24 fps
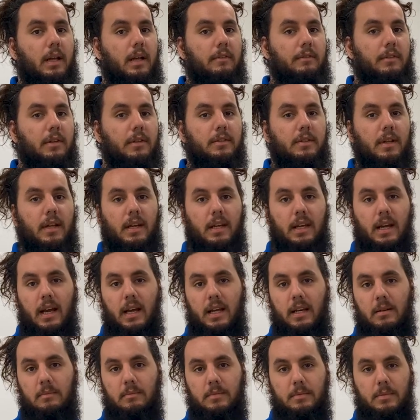if there's any
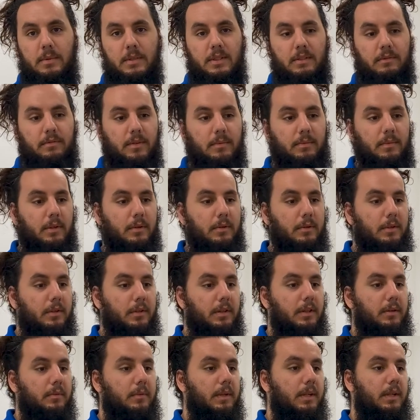items missing from the order
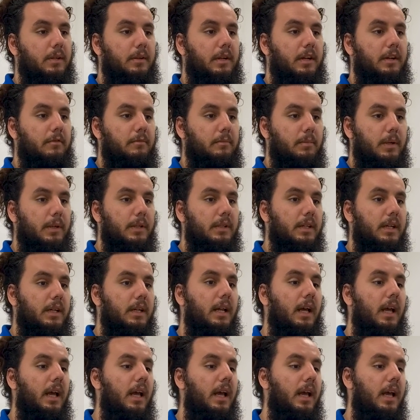that we don't have
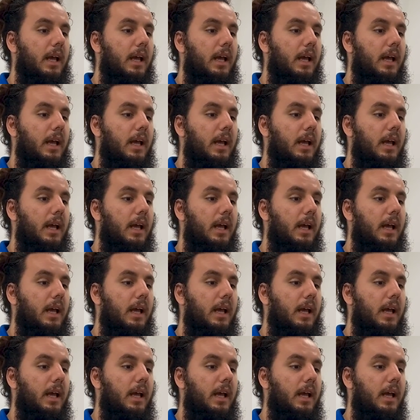printed,